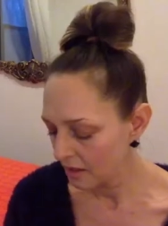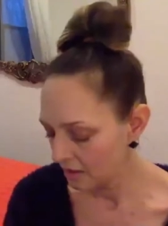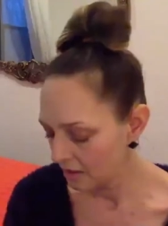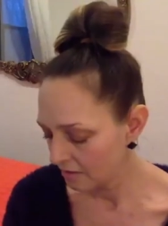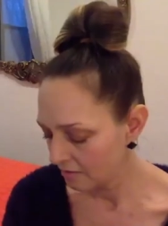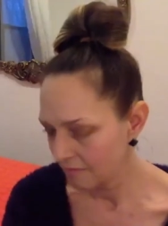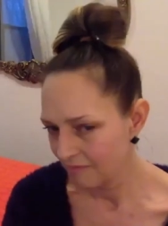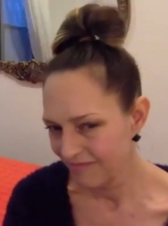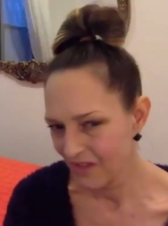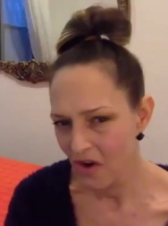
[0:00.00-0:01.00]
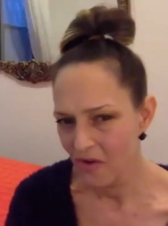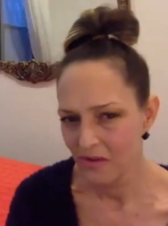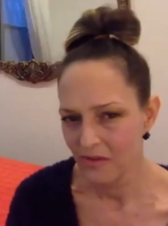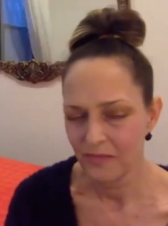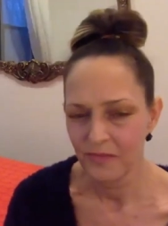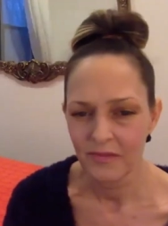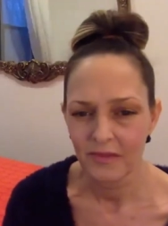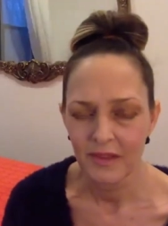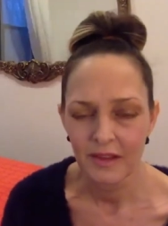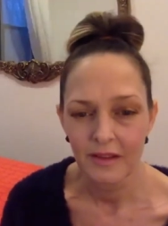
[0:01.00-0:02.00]
guess a slowdown
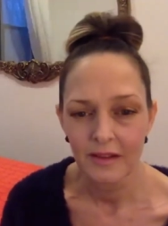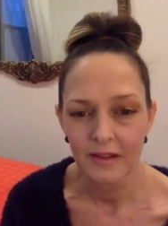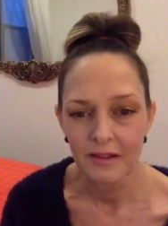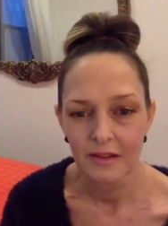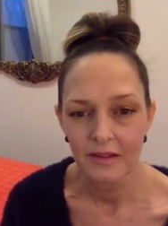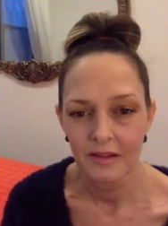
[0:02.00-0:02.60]
of infections. I